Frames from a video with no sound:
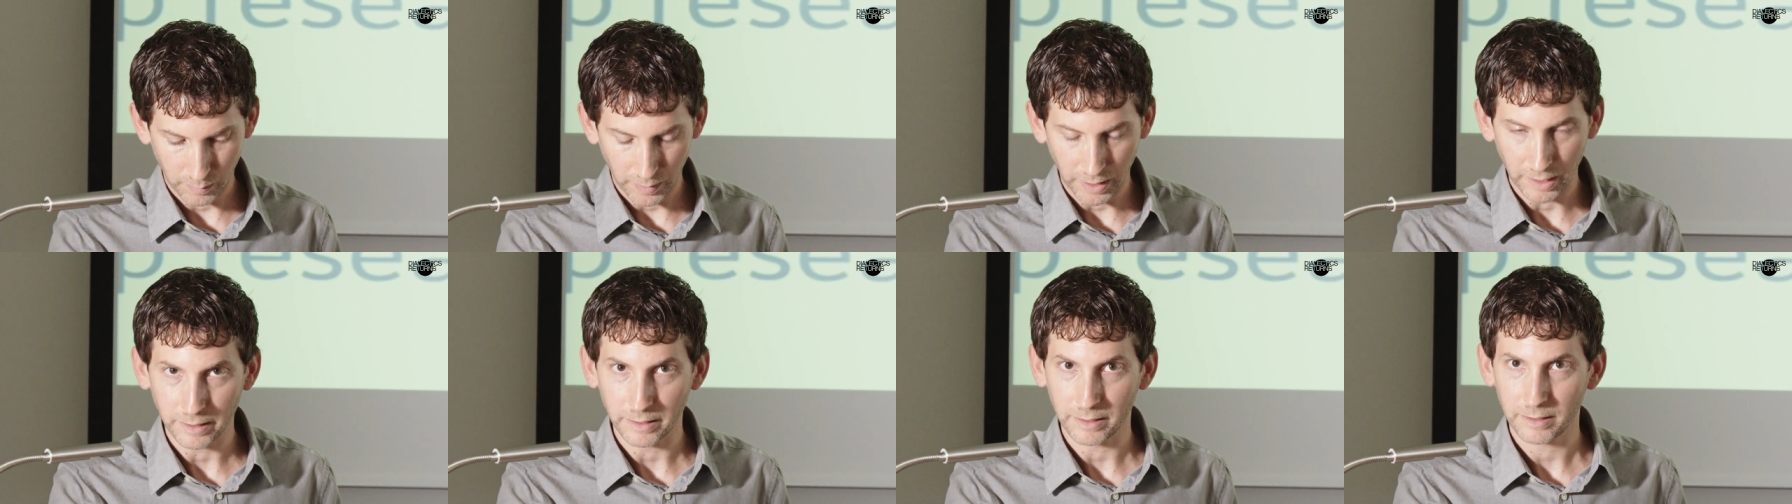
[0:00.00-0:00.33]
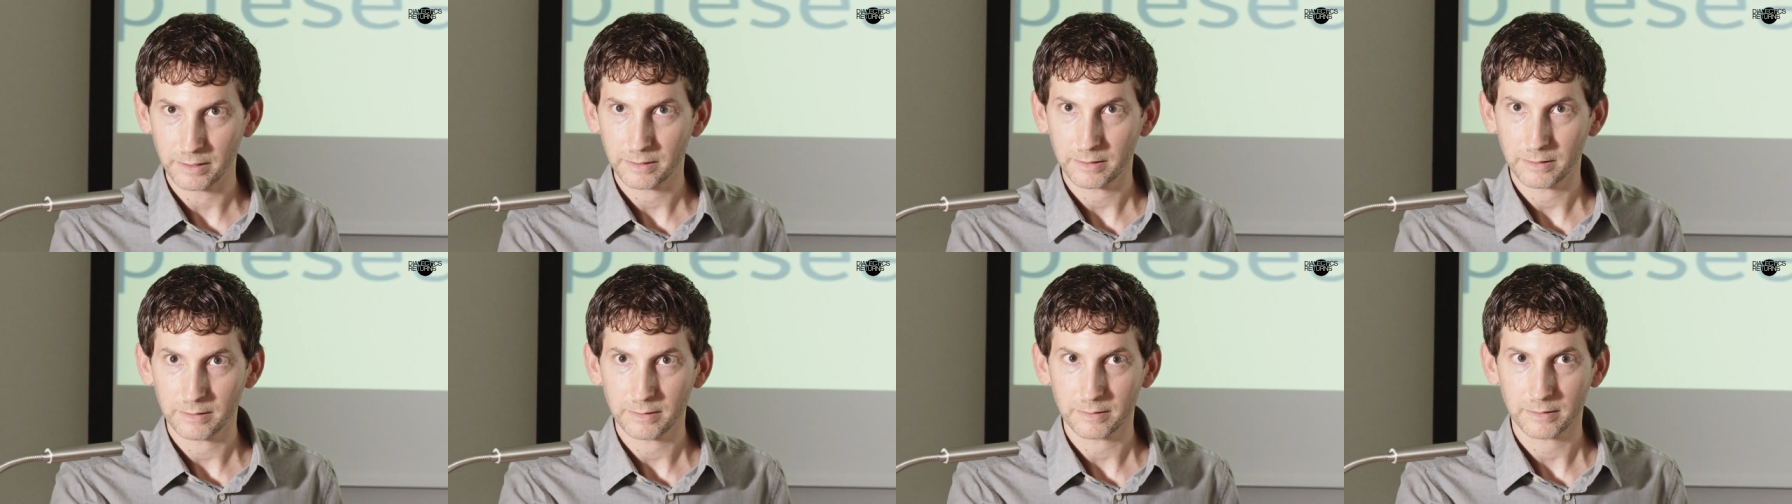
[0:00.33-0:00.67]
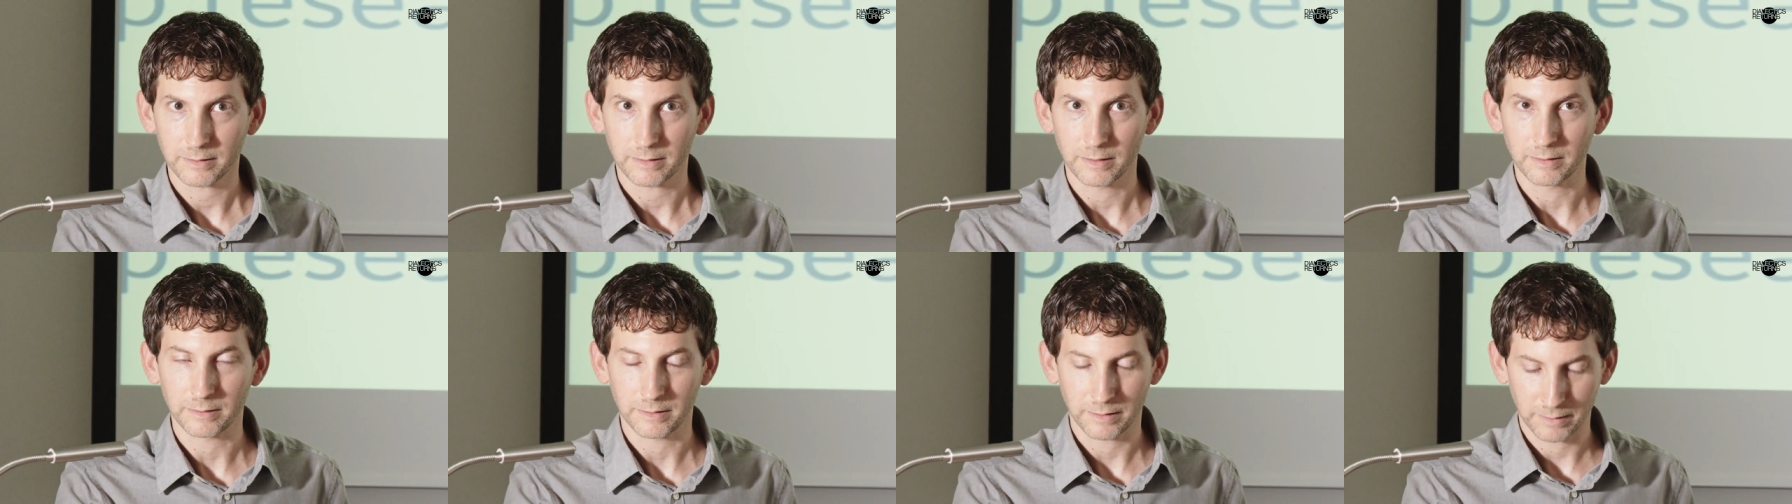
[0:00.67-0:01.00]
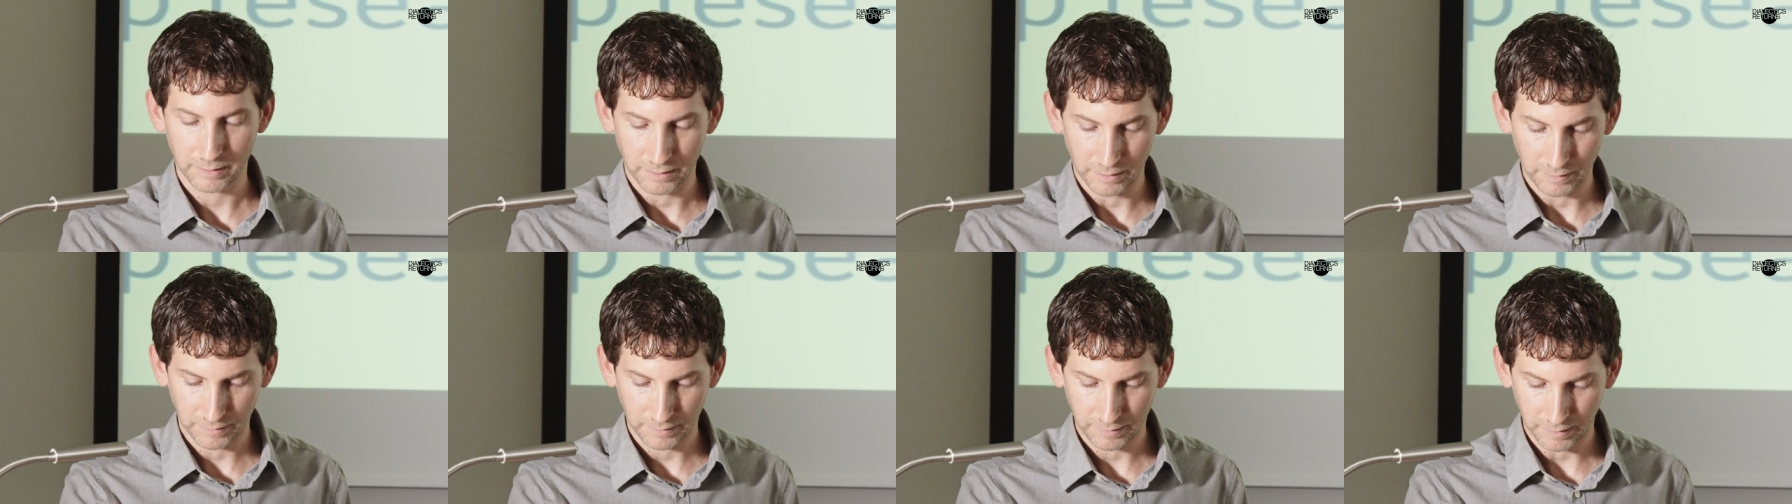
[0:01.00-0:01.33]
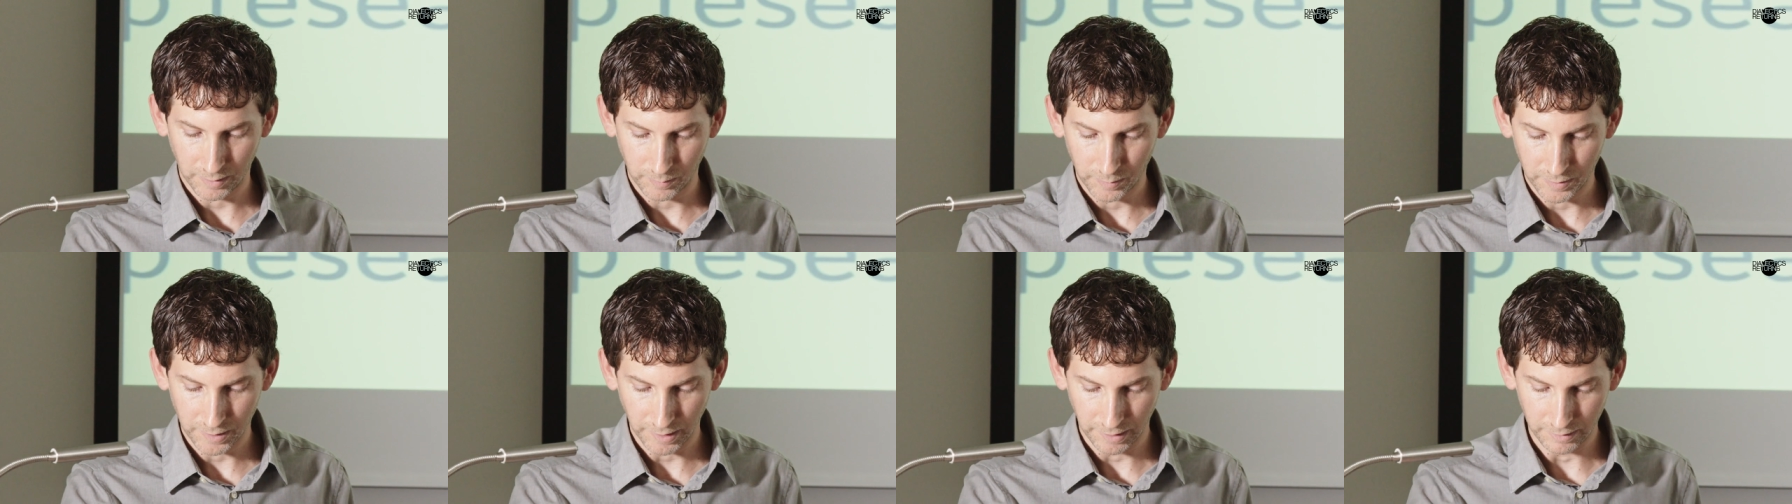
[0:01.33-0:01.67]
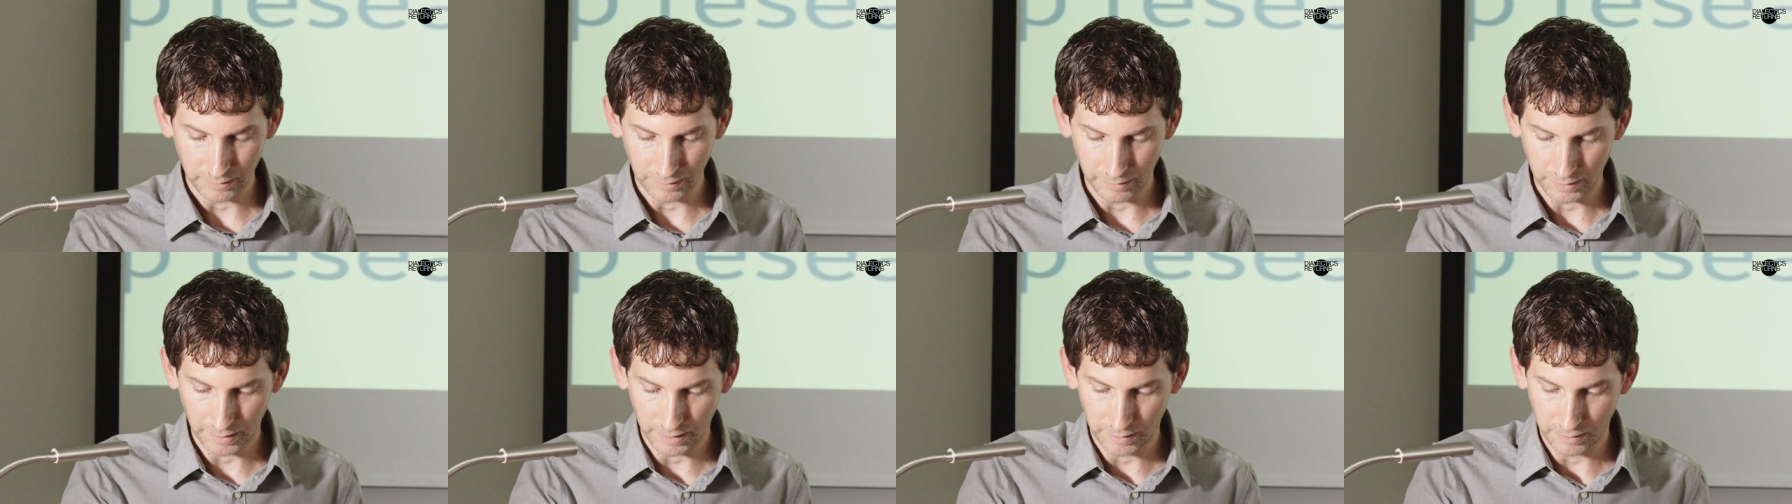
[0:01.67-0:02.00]
by Kierkegaard's
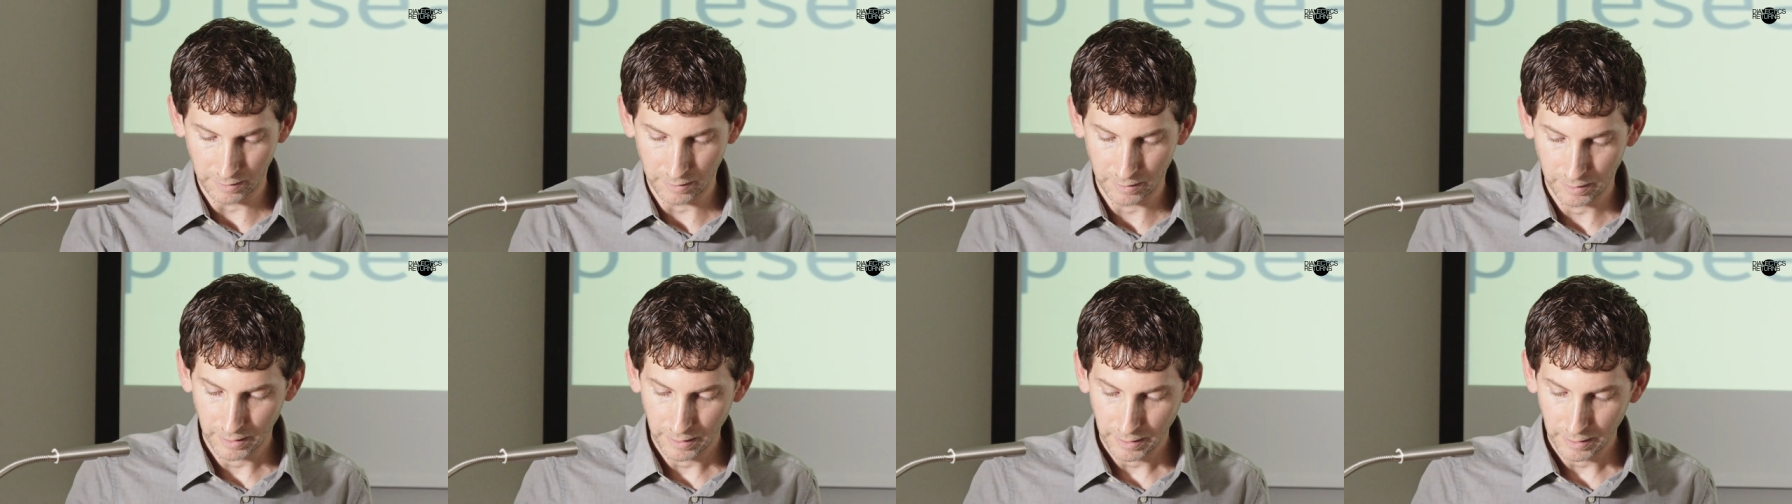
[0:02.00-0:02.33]
subtitle here.